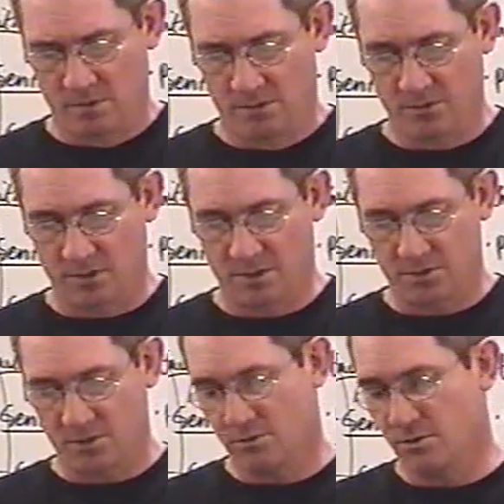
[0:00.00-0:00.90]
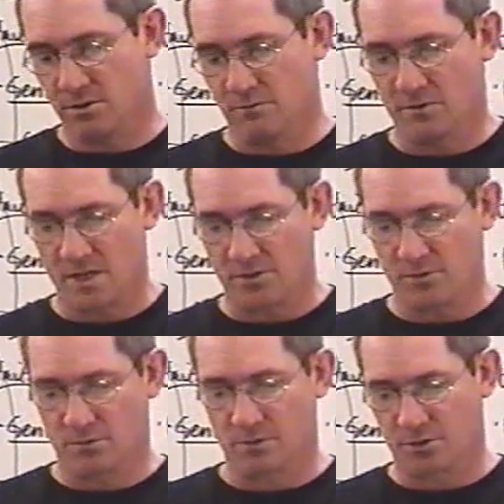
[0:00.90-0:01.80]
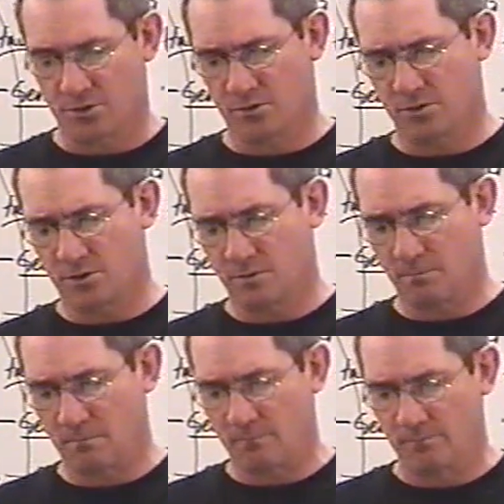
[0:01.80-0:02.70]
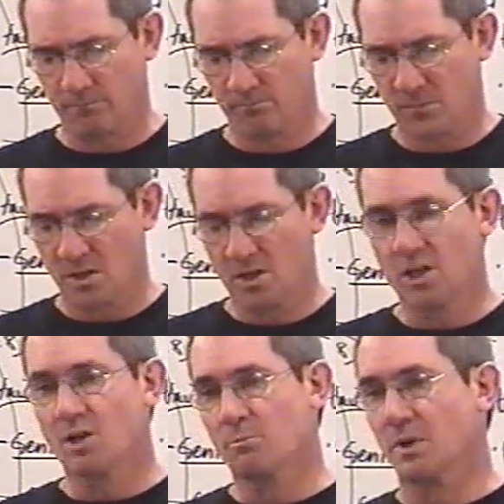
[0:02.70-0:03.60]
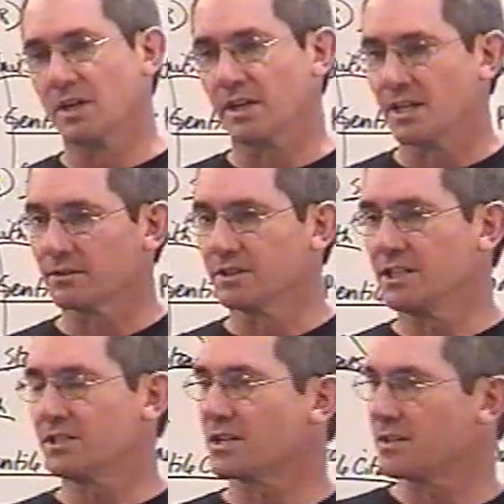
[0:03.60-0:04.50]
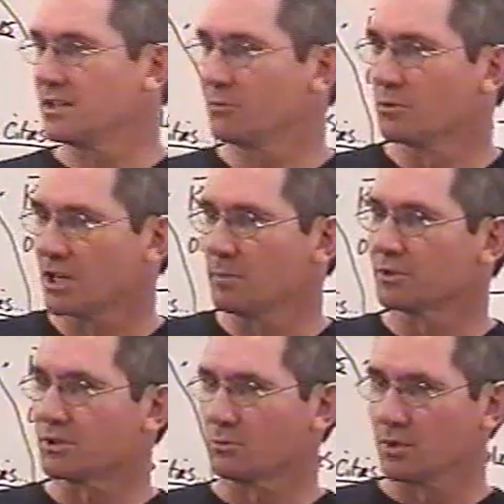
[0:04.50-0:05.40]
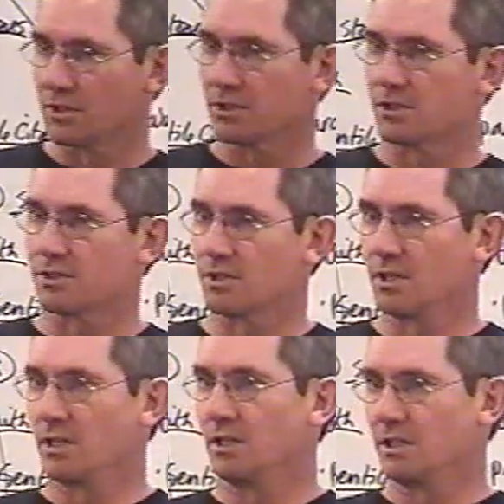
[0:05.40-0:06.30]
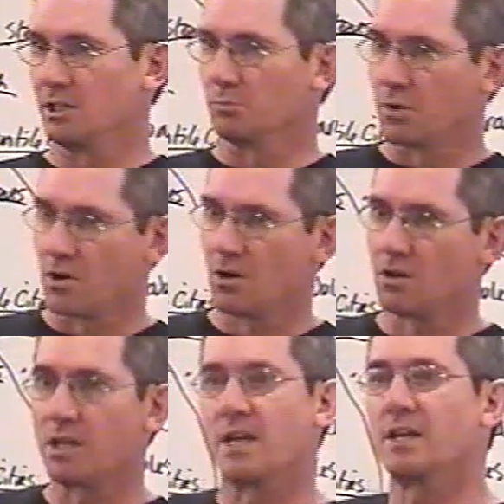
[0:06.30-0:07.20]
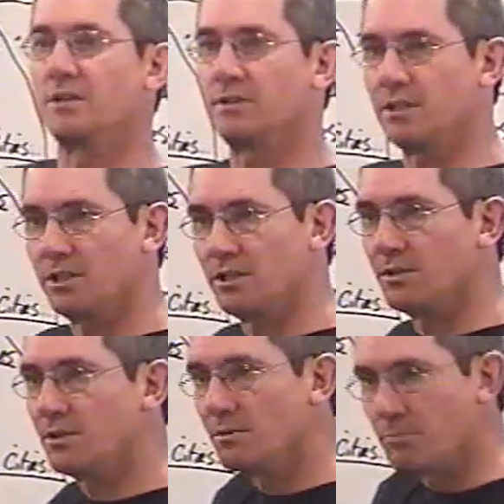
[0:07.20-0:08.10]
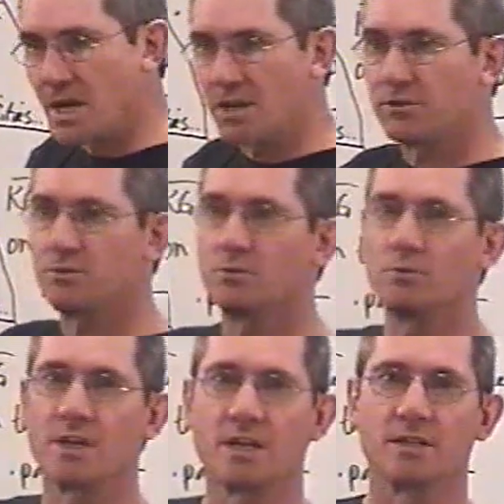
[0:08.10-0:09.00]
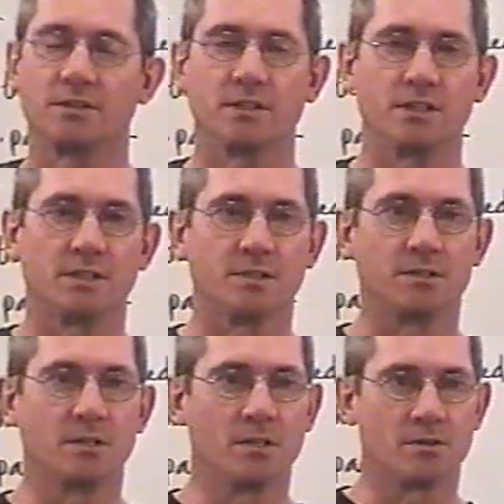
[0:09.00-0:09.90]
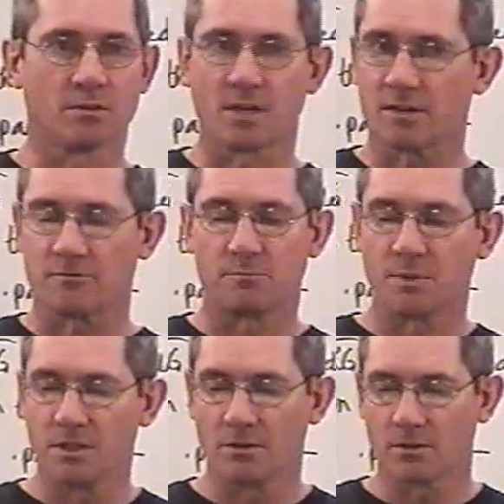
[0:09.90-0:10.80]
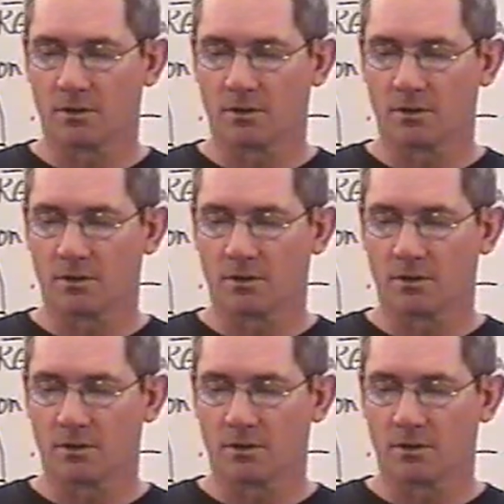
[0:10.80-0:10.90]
that continued to divide the early church. But at least I think we're able to witness in Paul and in Matthew and in the life of Peter